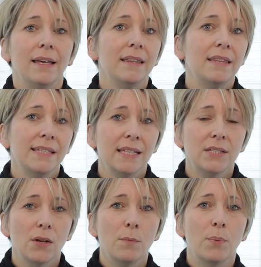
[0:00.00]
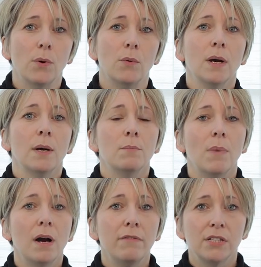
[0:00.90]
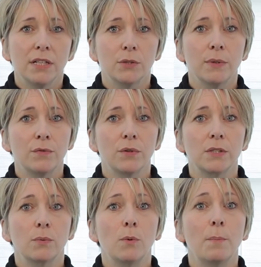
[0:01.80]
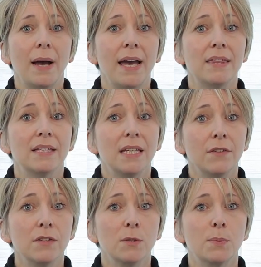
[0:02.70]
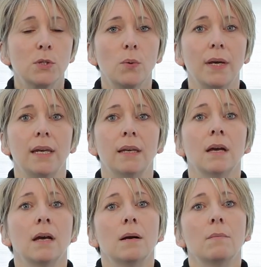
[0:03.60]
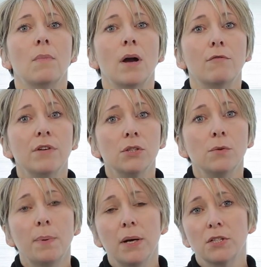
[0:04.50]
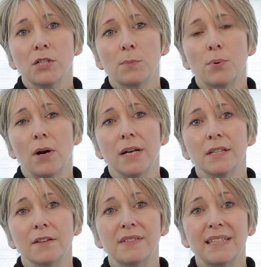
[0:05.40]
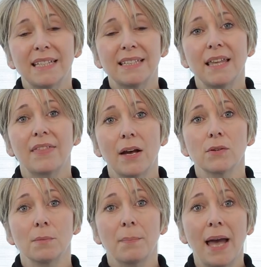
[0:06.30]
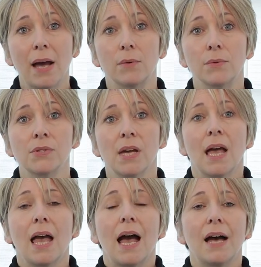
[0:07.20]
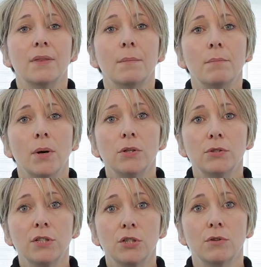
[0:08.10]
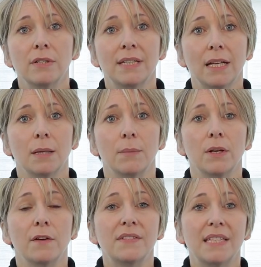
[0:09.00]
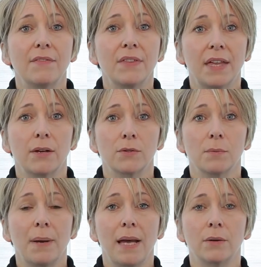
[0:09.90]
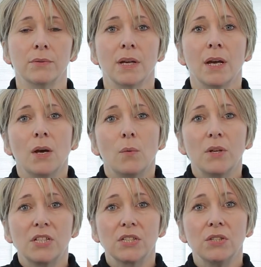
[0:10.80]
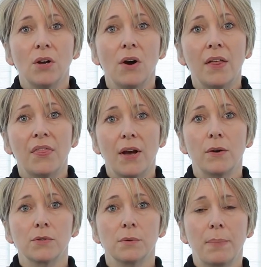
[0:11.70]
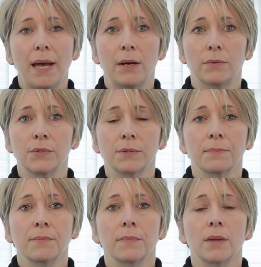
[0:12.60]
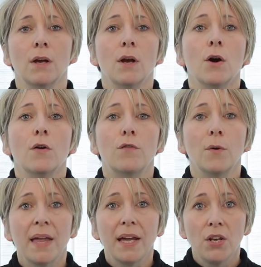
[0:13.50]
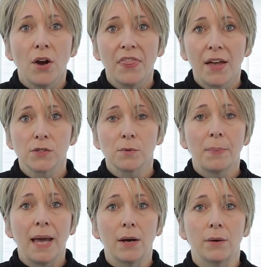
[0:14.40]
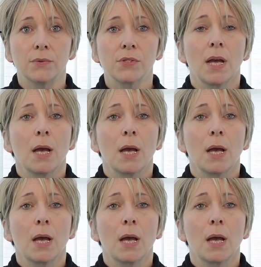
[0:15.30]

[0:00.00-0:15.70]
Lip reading: In this example, my return to invoice will pay the difference between my original purchase price of £16,000 and the motor insurer settlement of £7,000, which is £9,000. From that £9,000,